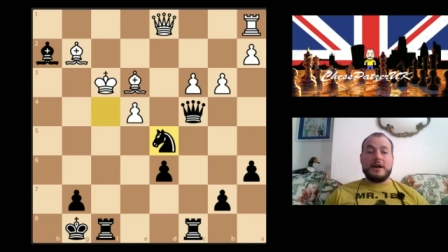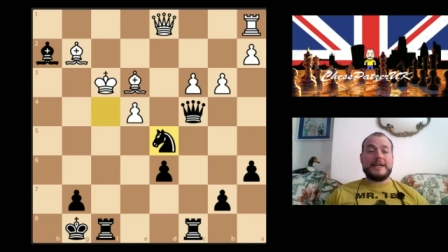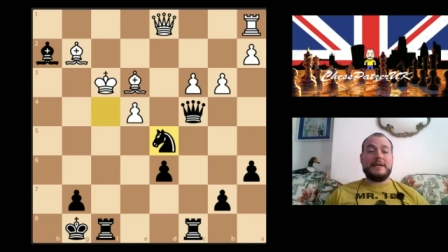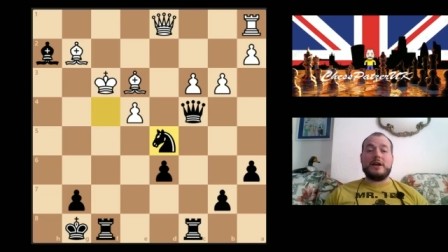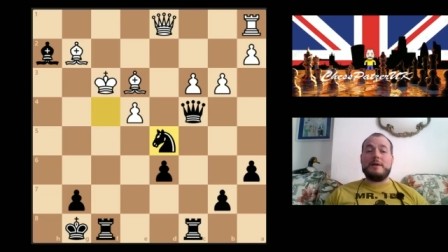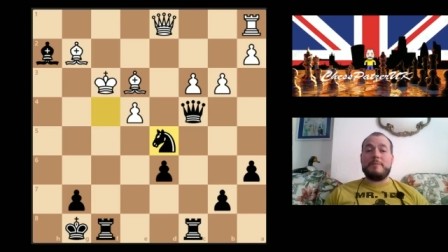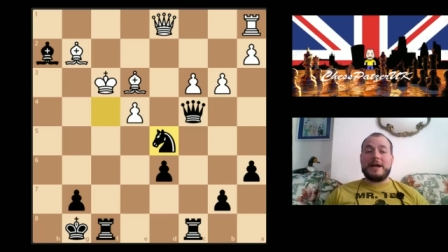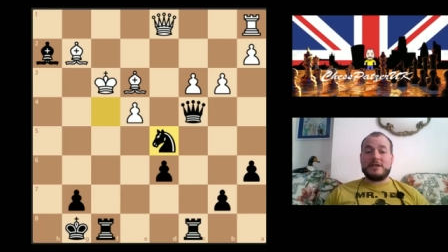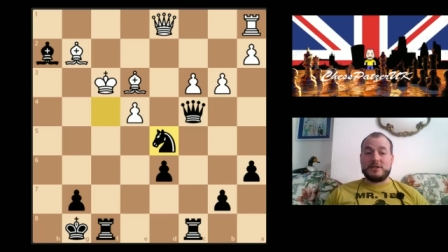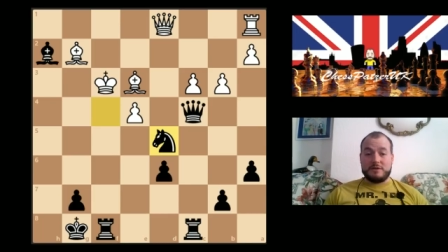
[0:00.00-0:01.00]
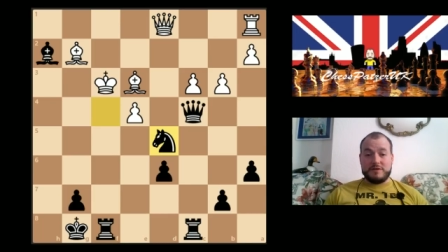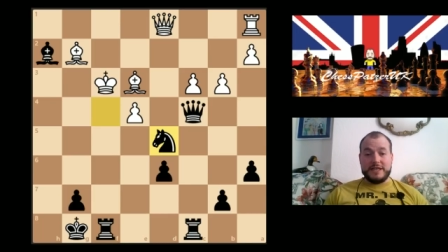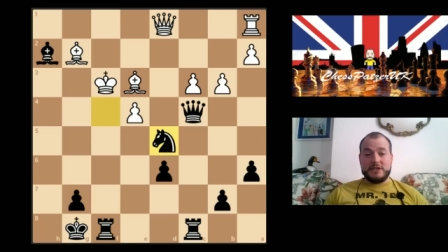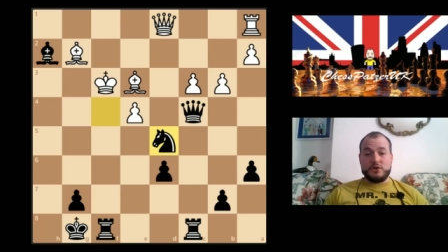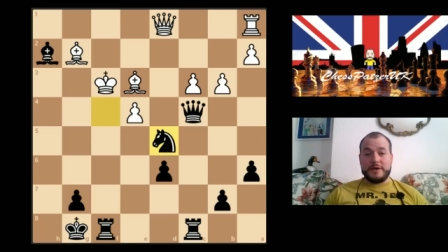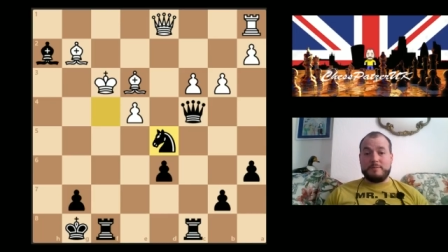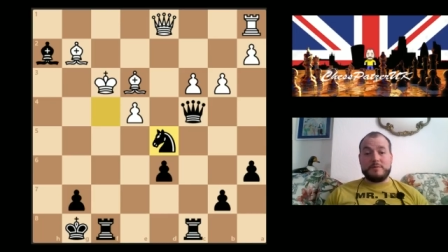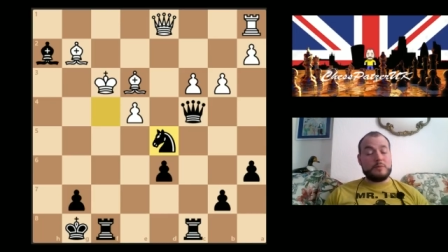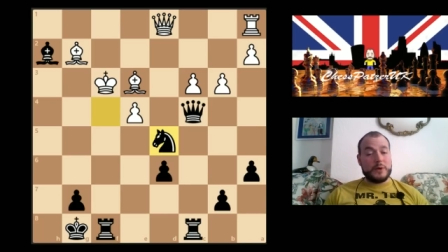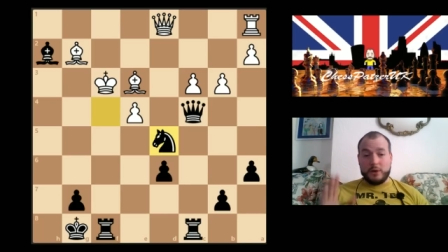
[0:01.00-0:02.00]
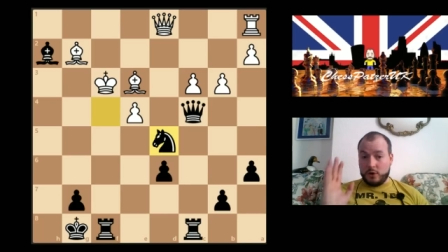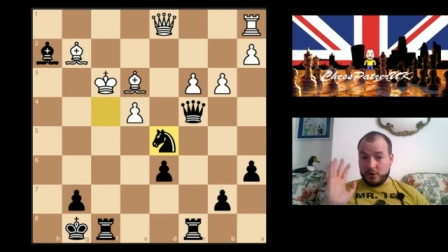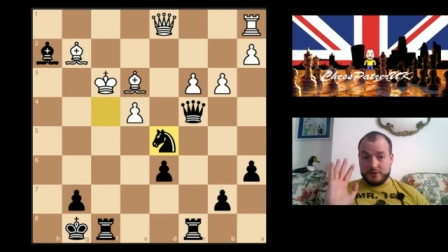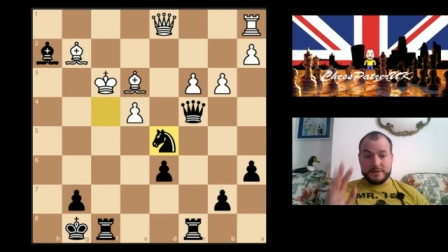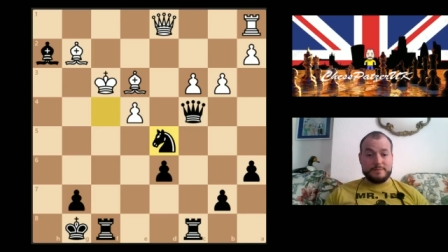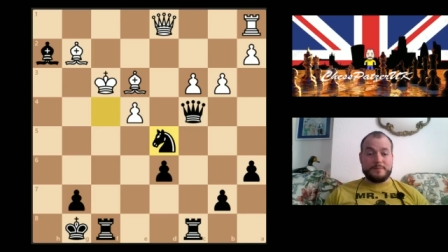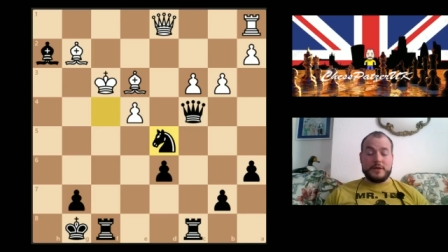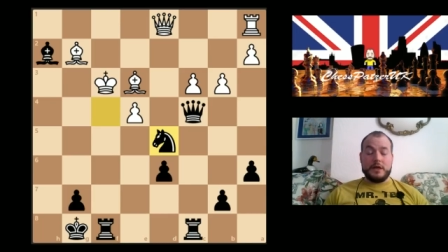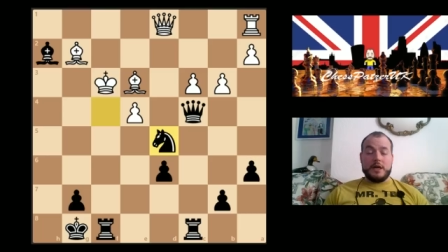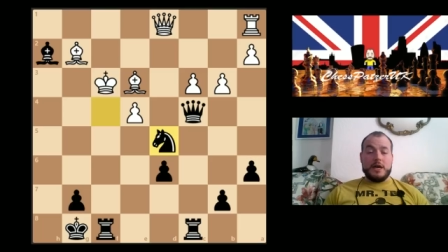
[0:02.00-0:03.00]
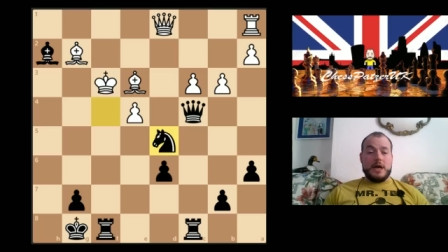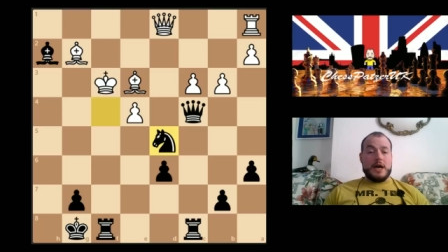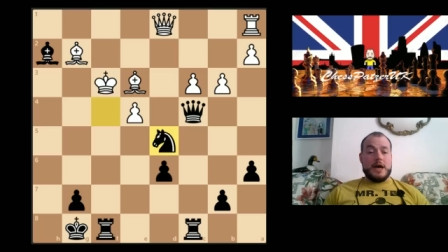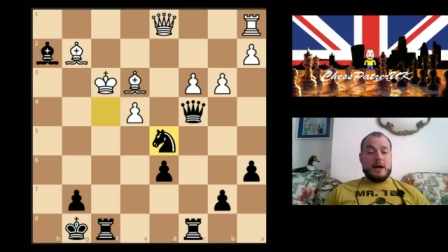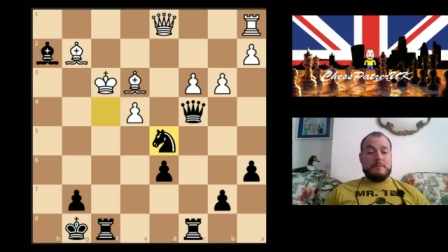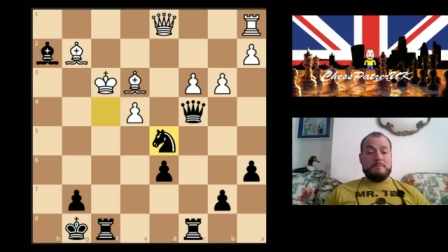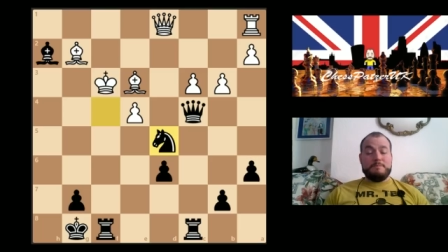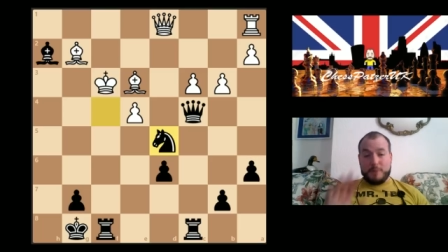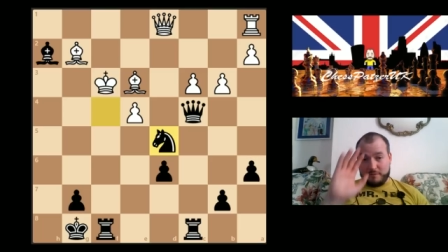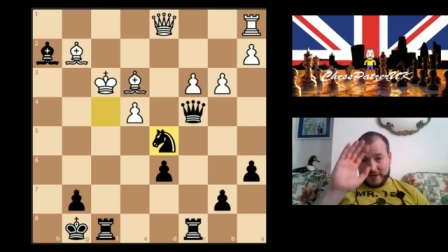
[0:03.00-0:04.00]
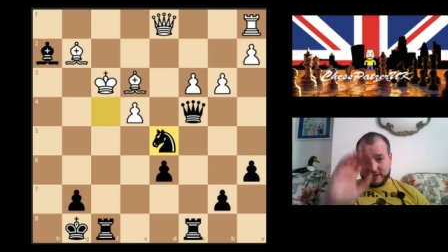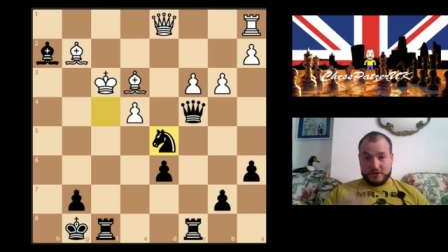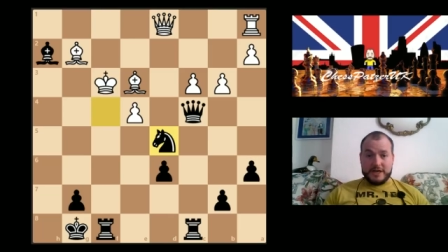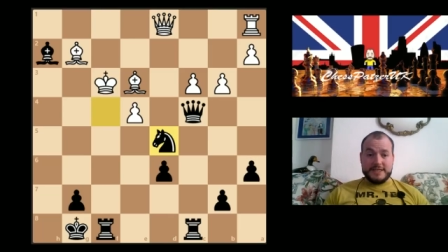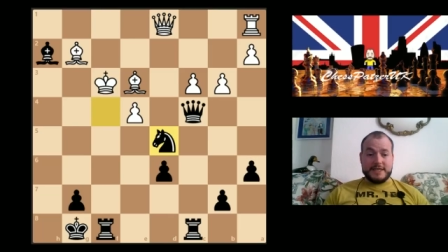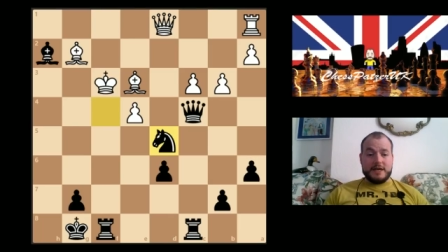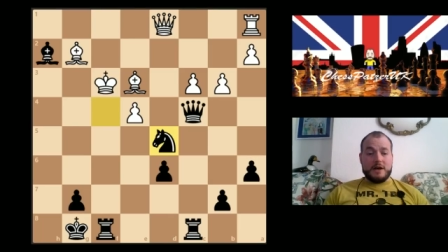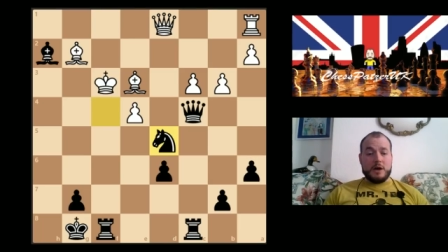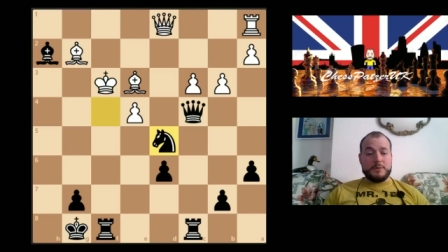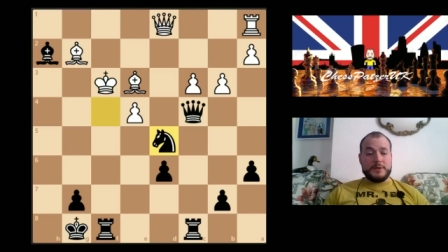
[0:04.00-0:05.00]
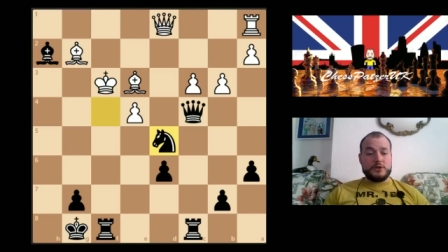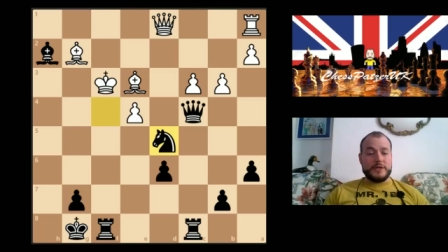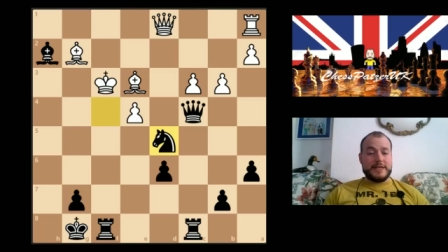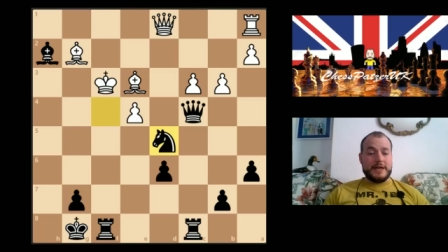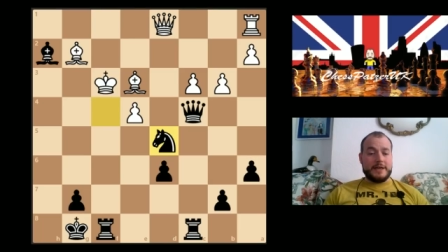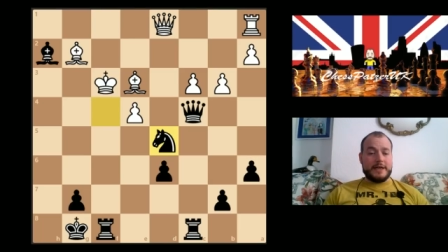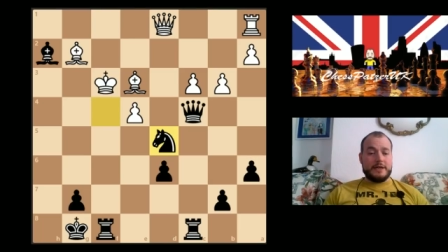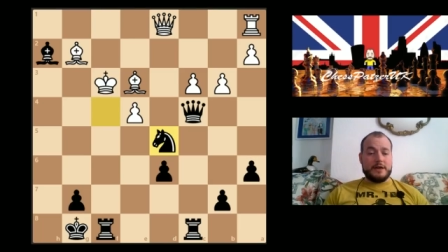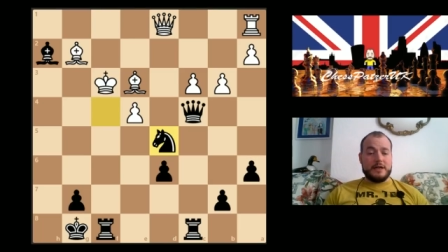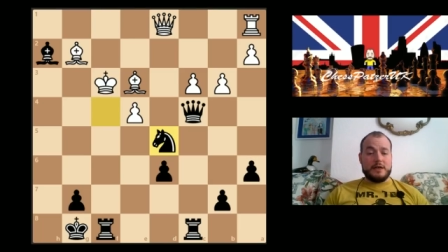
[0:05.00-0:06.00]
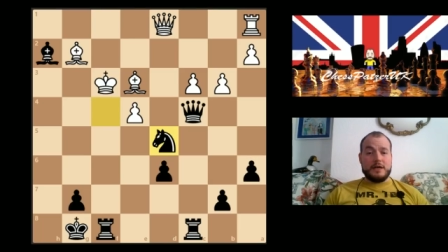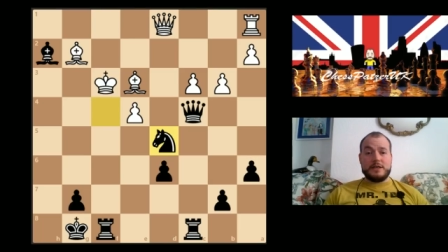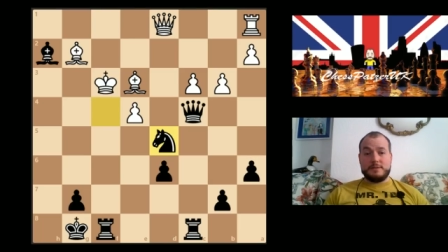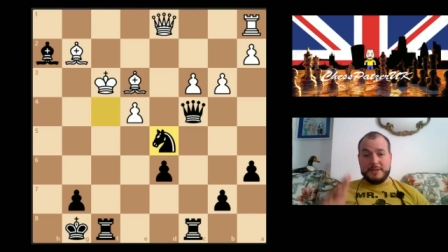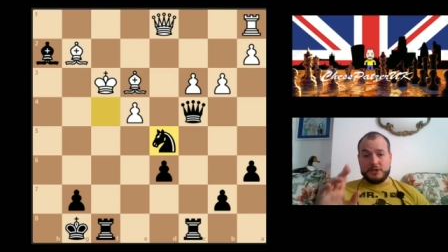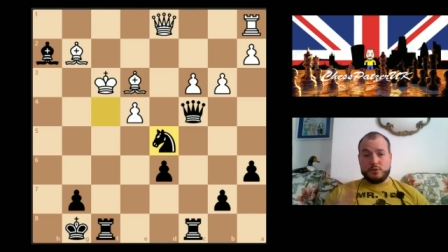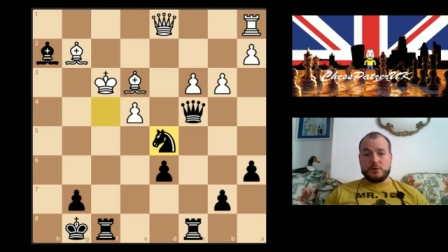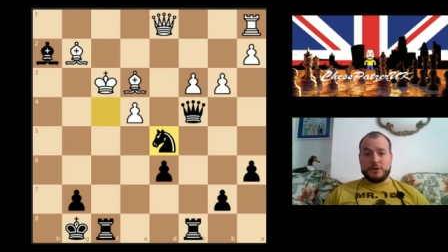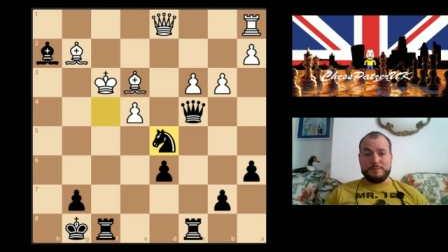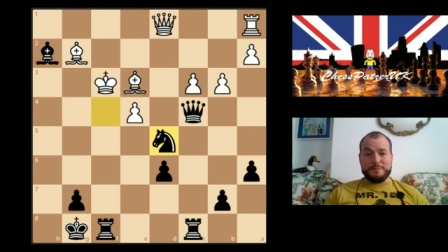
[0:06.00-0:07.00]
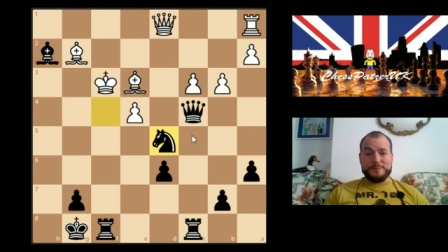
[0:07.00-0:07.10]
I keep going back because I really enjoy them, win or lose. But thanks, guys. I hope you enjoyed that, and I'll speak to you all soon.